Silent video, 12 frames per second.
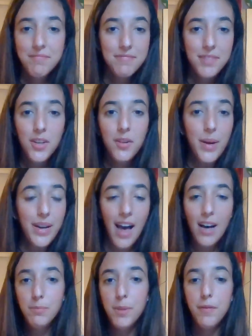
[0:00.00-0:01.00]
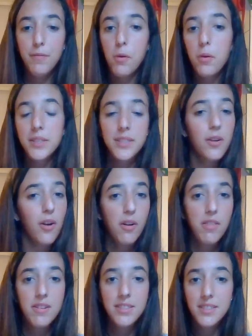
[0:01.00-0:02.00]
it helped me focus on
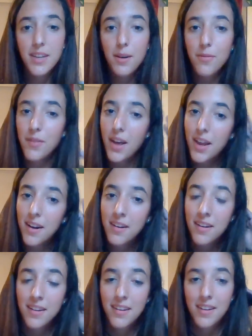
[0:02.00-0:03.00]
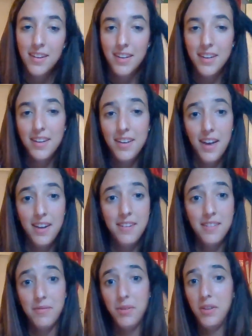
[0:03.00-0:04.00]
other stuff. And in the
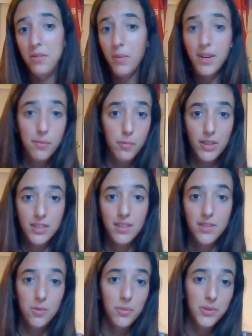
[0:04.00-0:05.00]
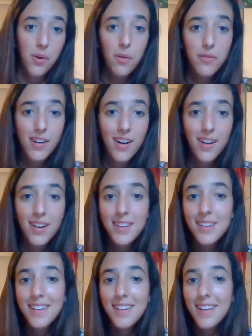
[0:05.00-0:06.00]
end, my depression is almost over,
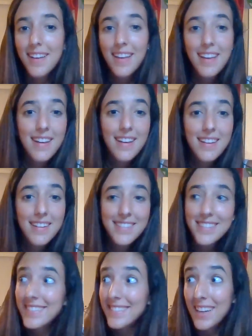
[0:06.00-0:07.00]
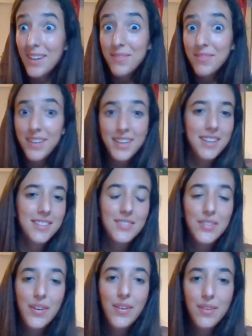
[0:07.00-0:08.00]
and now I'm fine.
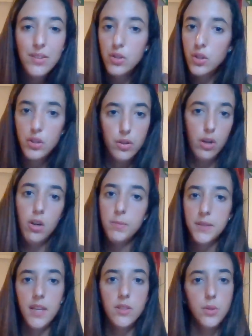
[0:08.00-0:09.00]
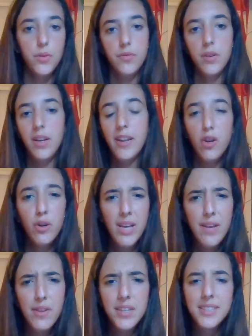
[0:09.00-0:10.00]
So just don't obsess over it. Don't
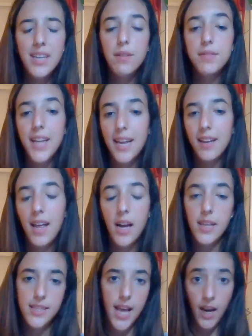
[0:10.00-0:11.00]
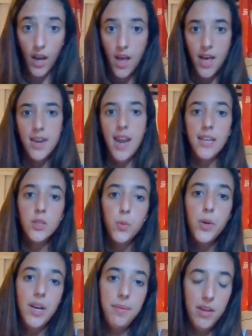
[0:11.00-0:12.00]
give yourself deadlines like, next
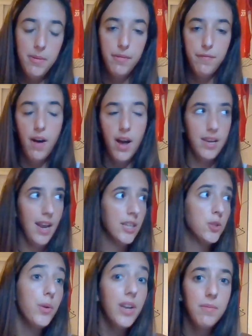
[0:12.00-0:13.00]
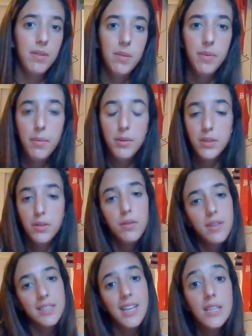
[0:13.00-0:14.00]
week I'm gonna be fine. Next week I'm gonna be able to do
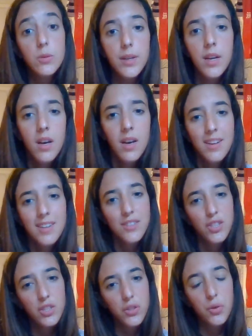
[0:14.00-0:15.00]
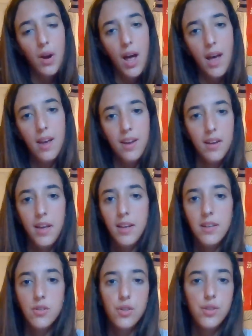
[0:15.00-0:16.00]
this. Next week, just try
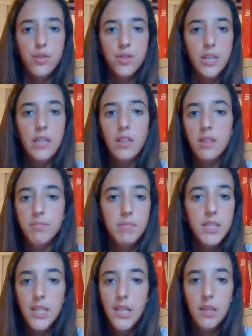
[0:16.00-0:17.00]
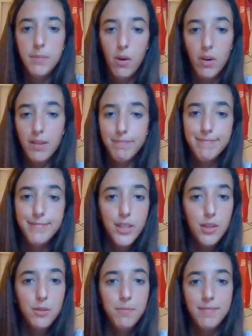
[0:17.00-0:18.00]
and just be chill about it.
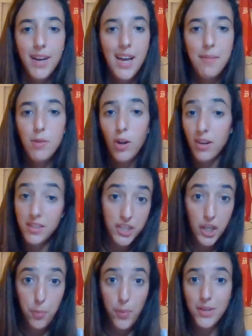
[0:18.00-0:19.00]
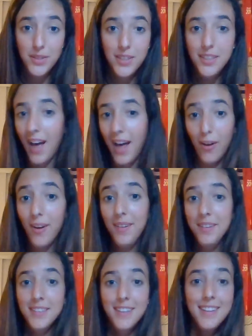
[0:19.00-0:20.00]
I'm not a chill person at
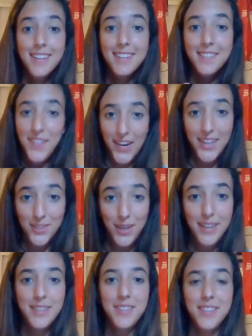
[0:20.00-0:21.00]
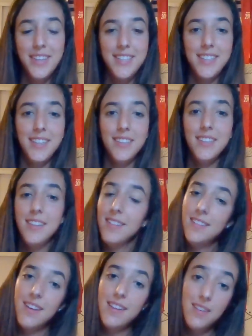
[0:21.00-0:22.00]
all, but I try to stay chill.
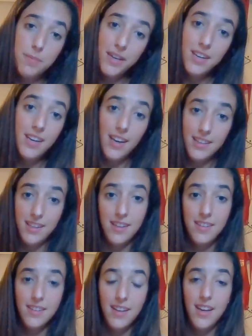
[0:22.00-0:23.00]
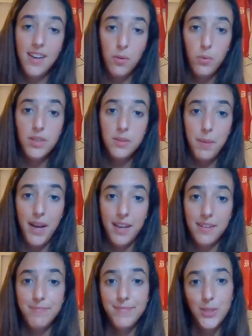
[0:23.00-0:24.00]
In the beginning, I didn't, and it was
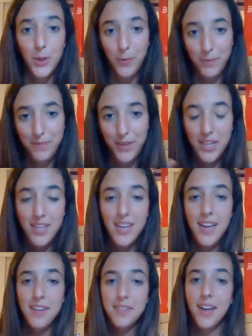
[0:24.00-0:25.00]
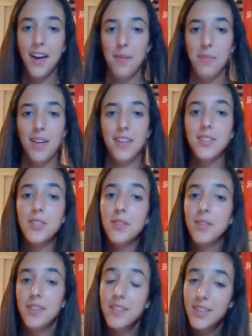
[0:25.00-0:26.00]
bad. So in the end, I managed
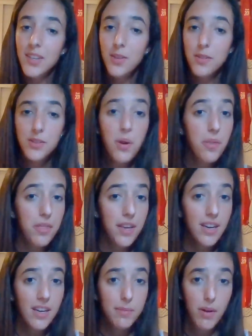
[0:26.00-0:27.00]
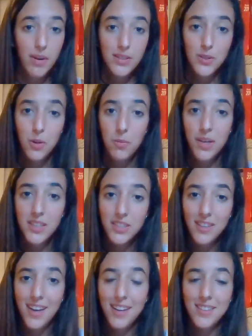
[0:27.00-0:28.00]
to, not think about it so much
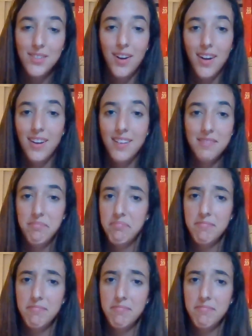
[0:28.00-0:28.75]
and try and,